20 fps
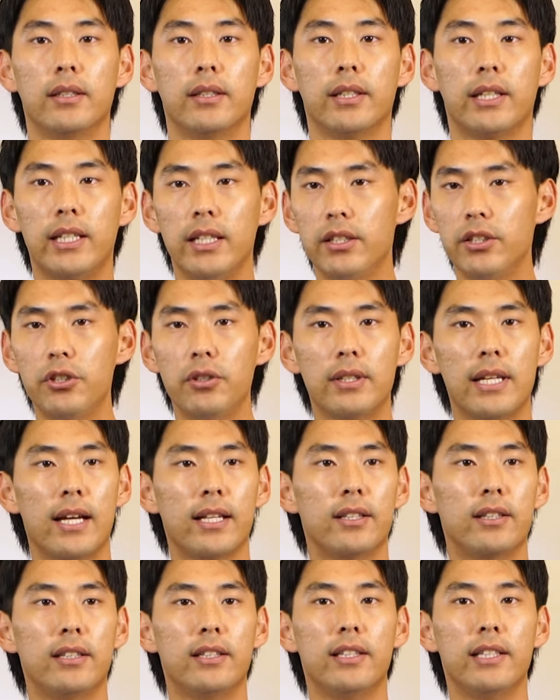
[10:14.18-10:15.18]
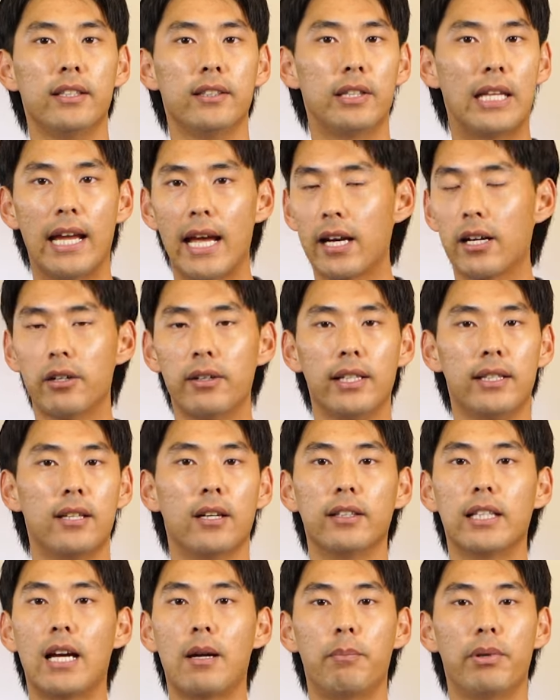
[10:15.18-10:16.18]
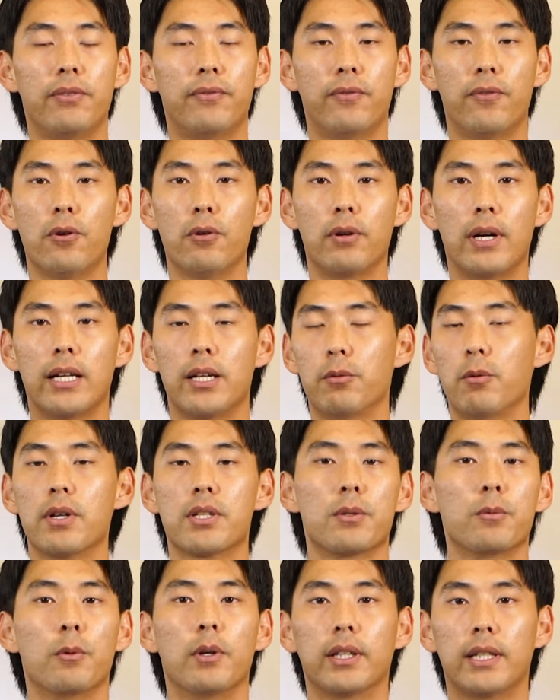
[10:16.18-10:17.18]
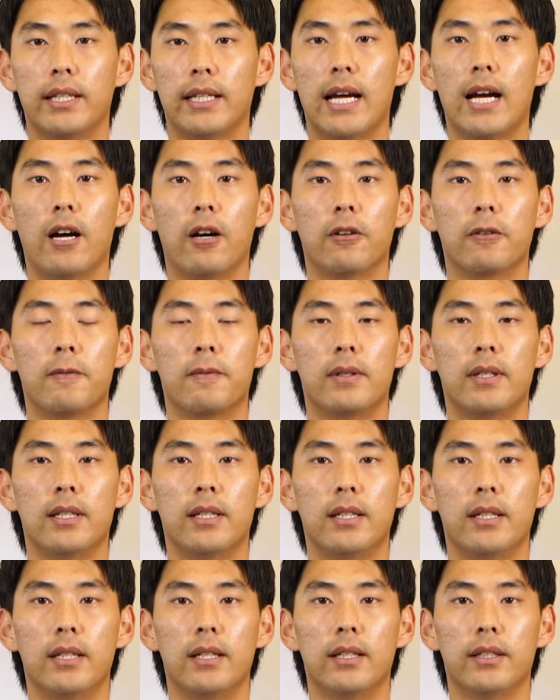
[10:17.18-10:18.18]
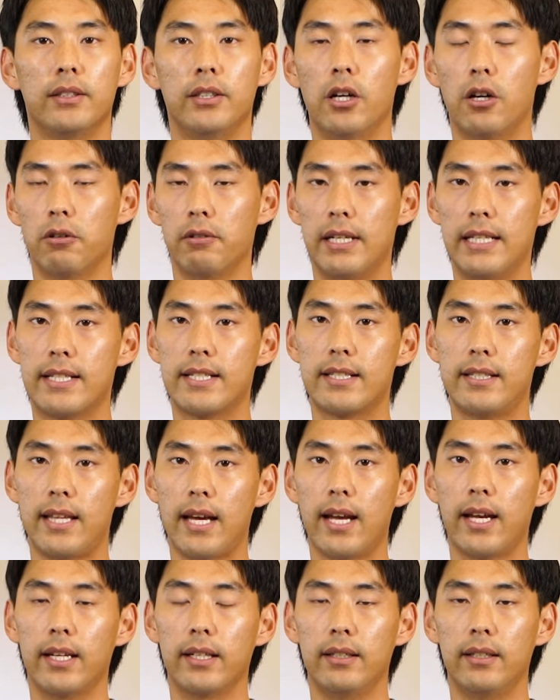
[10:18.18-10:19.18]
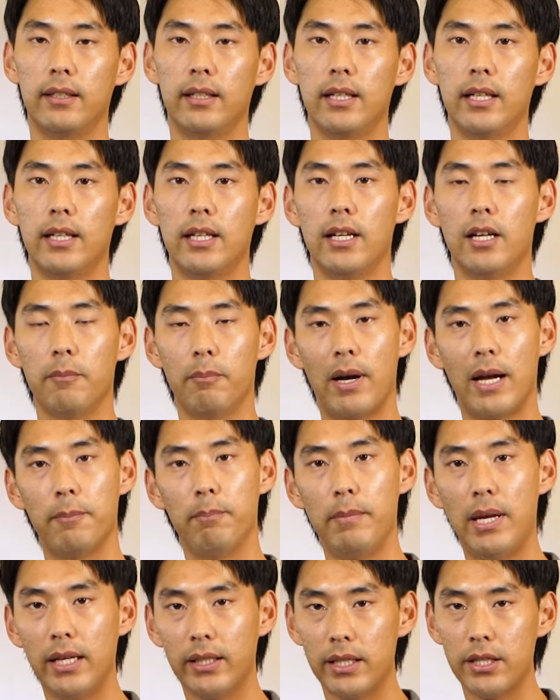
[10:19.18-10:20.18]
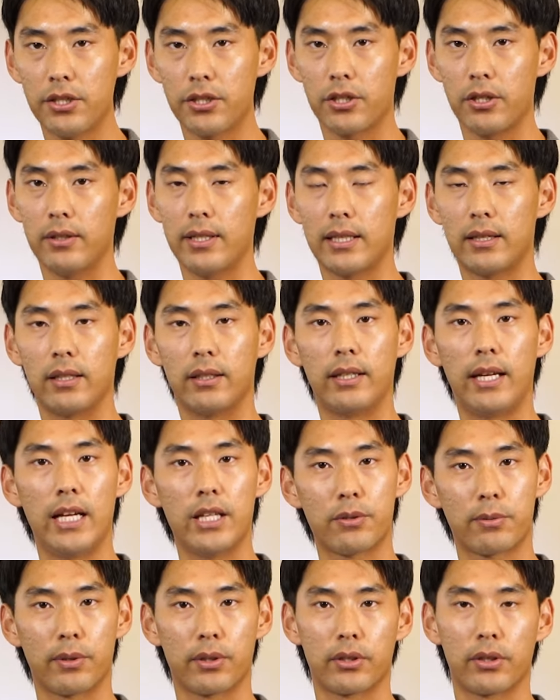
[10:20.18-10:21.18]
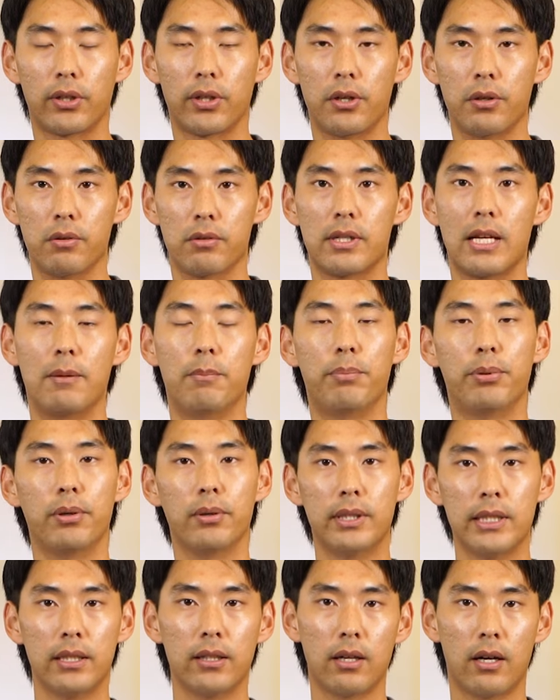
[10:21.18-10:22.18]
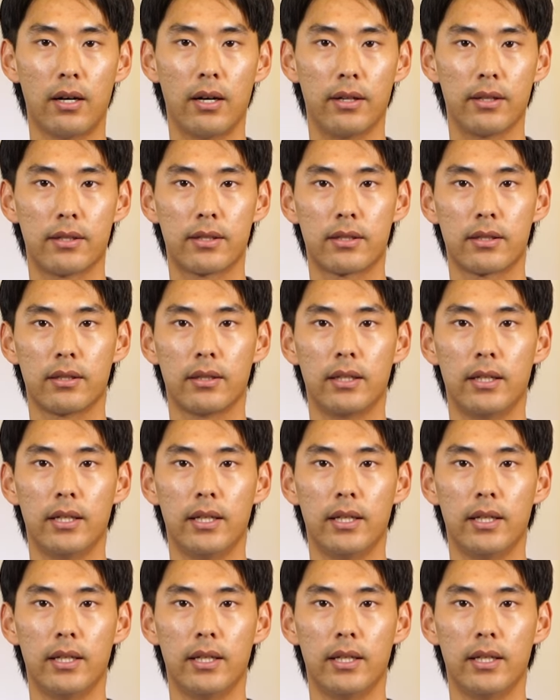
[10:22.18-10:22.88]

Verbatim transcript: He knew that they had already done that before and it wasn't working out. No, instead, by making sure that the gates were closed and putting guards,